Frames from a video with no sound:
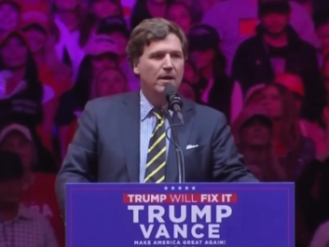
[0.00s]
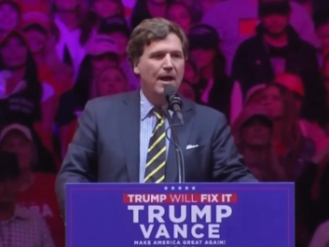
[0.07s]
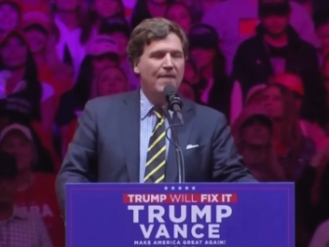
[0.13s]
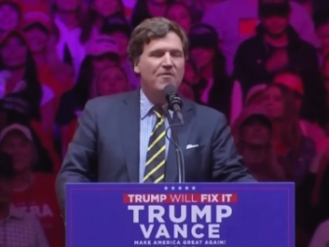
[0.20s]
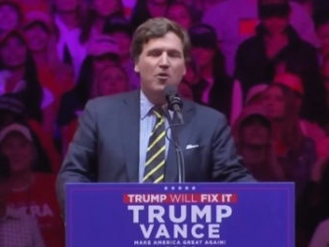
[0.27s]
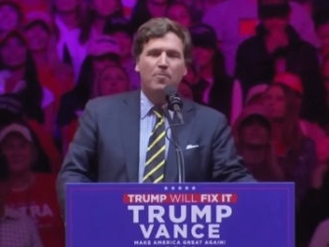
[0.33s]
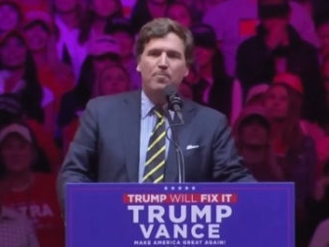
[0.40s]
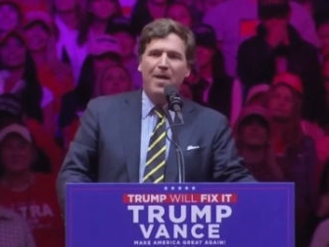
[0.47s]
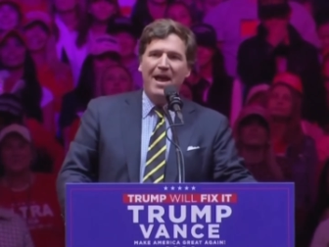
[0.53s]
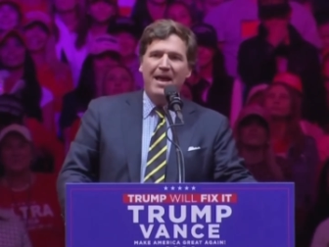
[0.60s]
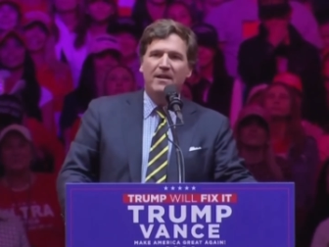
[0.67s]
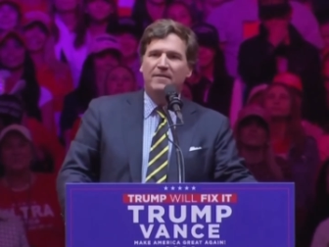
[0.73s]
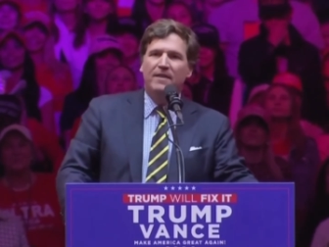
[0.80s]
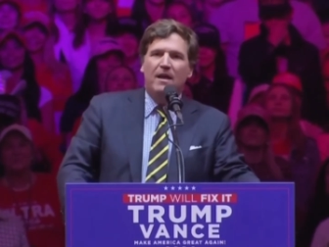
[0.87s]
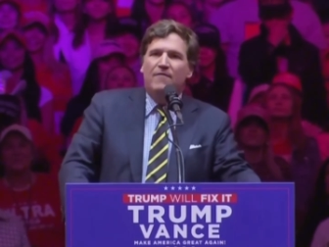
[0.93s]
And they're
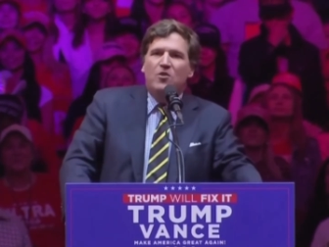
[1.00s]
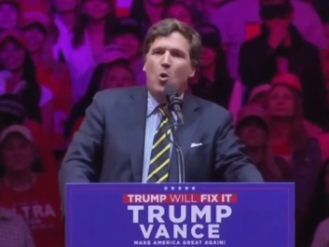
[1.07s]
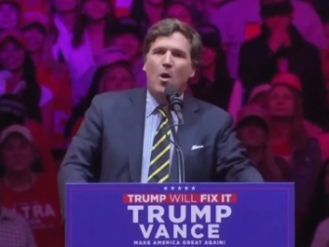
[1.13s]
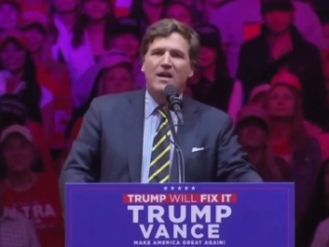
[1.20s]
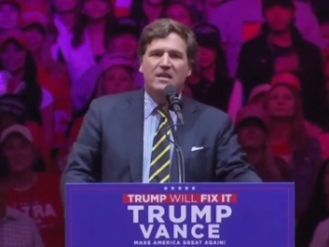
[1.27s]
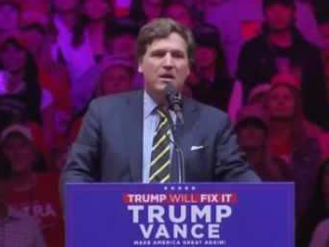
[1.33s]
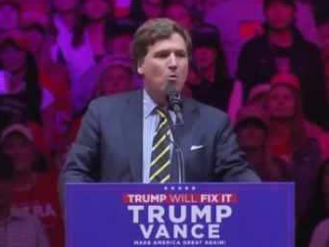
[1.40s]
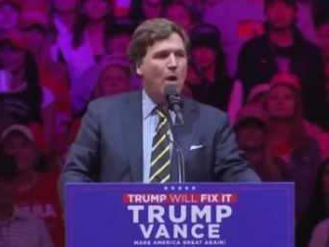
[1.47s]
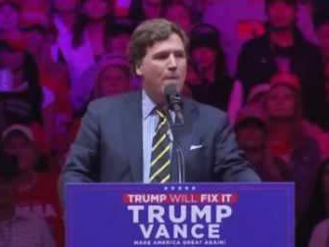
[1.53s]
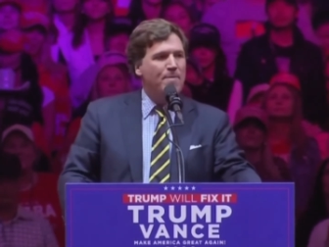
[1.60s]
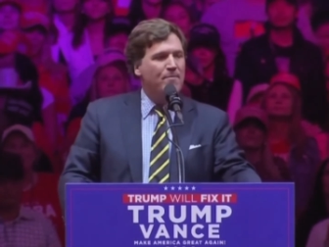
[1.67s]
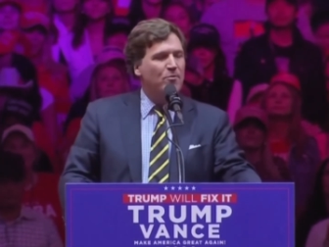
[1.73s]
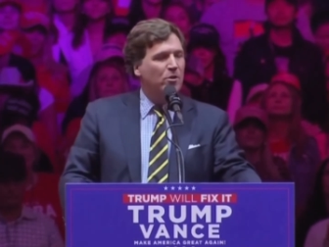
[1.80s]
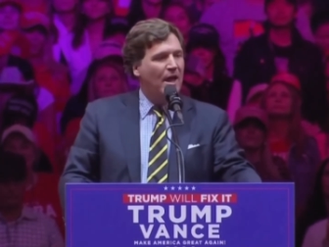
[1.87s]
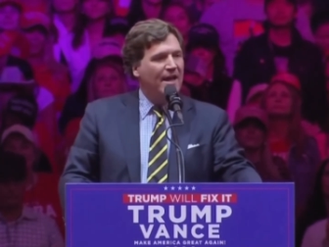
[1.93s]
panicked. They have no idea why
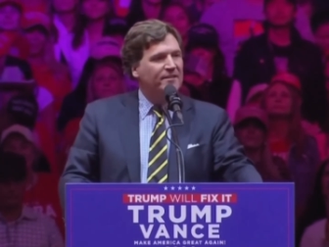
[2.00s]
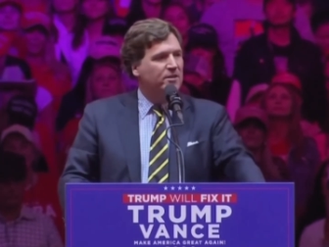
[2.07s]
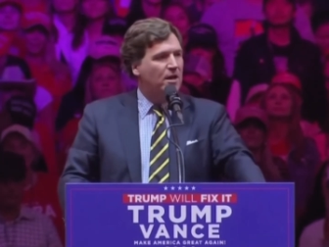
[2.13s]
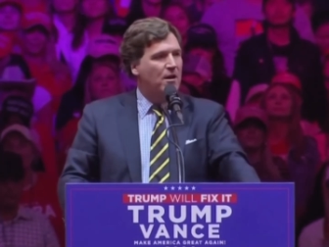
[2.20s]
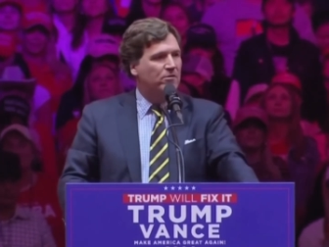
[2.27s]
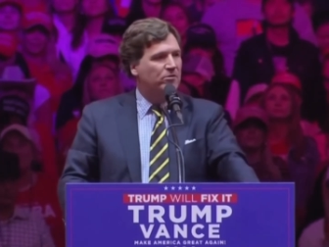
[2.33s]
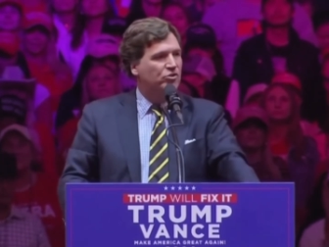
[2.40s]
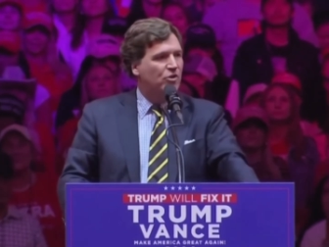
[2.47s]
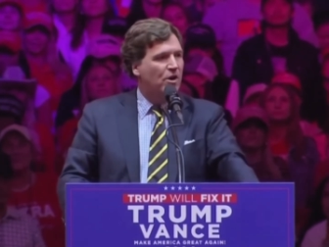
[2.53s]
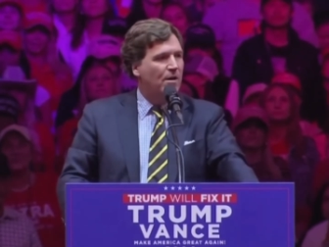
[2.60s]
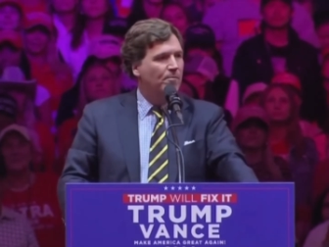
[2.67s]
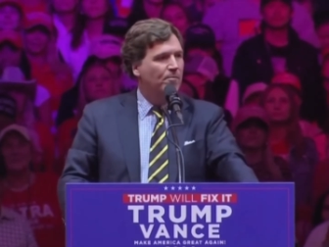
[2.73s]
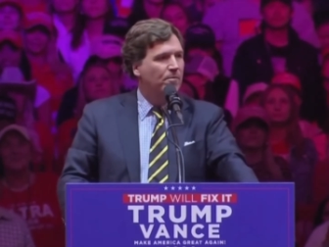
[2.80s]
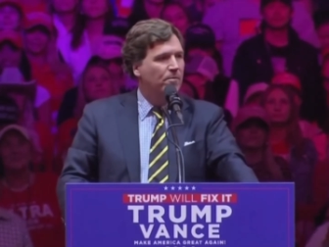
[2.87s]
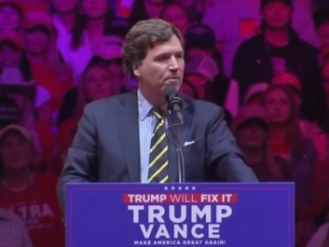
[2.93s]
people like Donald Trump.